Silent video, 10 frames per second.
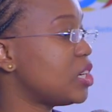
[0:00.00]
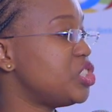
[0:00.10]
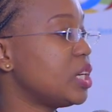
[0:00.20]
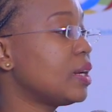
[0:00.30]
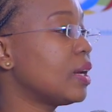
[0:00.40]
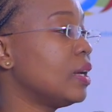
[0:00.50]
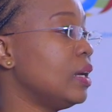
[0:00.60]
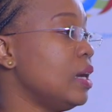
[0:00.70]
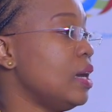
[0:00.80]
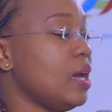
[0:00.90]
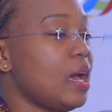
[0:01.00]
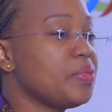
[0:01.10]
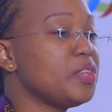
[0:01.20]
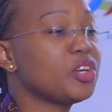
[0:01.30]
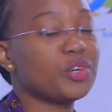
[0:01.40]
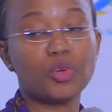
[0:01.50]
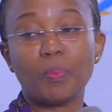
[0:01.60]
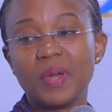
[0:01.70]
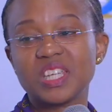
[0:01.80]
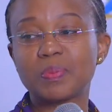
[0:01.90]
Agenda. I think you're
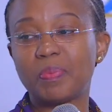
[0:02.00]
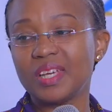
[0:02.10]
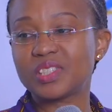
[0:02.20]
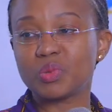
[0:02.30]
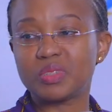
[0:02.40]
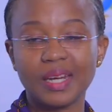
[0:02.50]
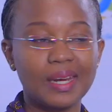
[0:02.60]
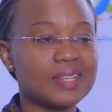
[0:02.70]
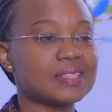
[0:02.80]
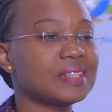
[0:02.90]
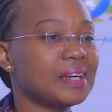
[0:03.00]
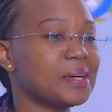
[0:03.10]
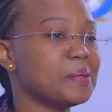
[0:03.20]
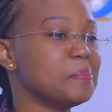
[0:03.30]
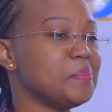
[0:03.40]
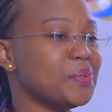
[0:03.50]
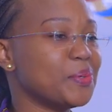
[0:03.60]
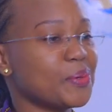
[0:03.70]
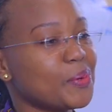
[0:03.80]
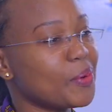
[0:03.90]
best placed to tell us,
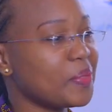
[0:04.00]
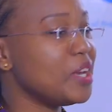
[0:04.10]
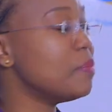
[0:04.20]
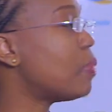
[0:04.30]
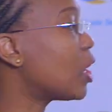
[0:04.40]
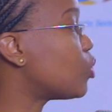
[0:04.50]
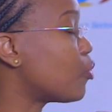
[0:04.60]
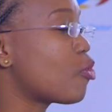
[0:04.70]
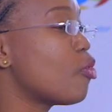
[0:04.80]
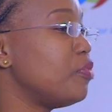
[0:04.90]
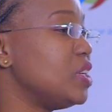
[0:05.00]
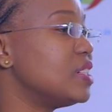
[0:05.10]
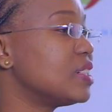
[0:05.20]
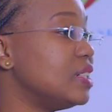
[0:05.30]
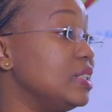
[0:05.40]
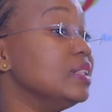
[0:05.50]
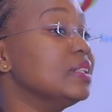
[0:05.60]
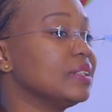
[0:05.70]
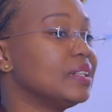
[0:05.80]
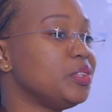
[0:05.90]
what the impact of COVID
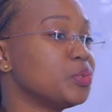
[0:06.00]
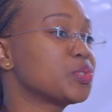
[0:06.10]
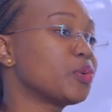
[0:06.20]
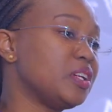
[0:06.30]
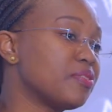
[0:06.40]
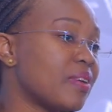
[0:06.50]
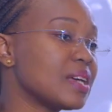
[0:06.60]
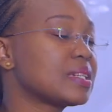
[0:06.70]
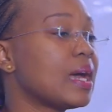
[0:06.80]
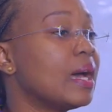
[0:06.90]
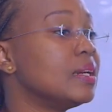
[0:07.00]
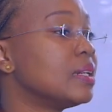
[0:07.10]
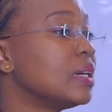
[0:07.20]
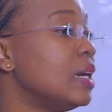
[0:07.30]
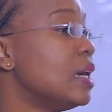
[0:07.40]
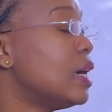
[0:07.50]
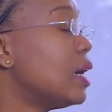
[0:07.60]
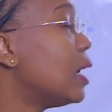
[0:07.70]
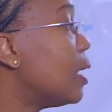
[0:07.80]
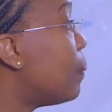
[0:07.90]
did. You saw it firsthand.
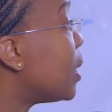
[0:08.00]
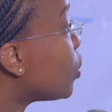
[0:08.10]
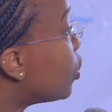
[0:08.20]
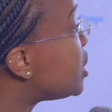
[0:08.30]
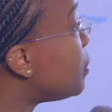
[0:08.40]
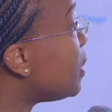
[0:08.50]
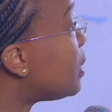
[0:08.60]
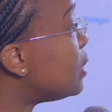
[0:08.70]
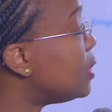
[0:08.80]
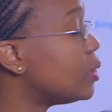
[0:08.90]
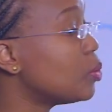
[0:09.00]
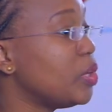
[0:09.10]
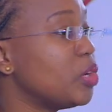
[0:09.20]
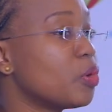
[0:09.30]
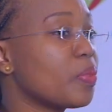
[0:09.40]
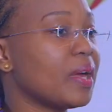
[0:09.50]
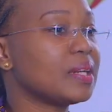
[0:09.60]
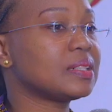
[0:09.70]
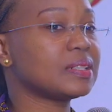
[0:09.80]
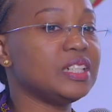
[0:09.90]
But ultimately, we know
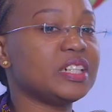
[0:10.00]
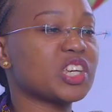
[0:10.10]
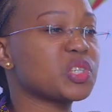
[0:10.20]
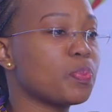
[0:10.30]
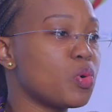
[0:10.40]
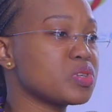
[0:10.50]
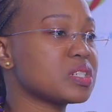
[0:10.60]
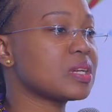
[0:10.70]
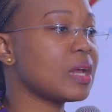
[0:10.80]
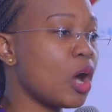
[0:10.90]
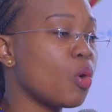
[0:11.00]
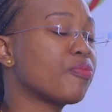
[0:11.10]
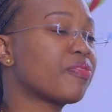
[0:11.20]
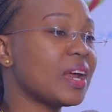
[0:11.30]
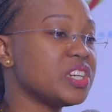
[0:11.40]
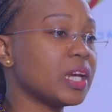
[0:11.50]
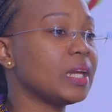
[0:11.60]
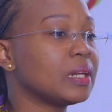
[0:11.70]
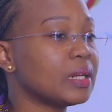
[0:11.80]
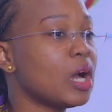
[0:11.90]
that it exposed how
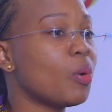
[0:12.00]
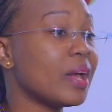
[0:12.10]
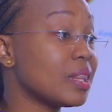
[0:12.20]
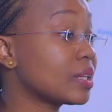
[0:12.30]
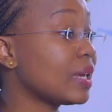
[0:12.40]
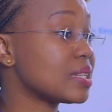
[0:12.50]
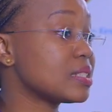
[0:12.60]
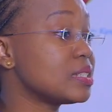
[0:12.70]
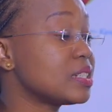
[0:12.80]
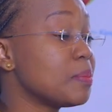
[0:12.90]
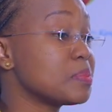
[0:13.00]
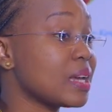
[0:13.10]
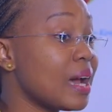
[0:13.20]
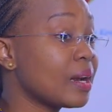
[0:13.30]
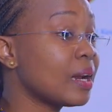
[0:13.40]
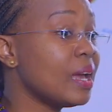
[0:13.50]
fragile our healthcare systems are,